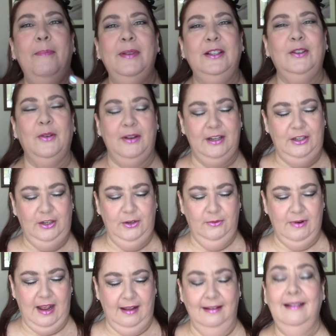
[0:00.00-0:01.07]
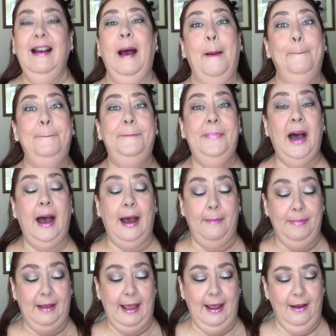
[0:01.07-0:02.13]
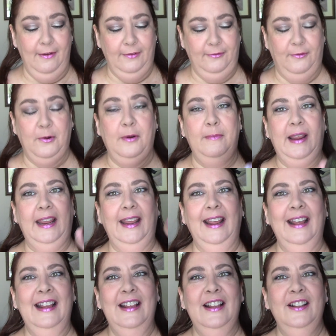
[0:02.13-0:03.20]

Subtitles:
is going to pop out for me.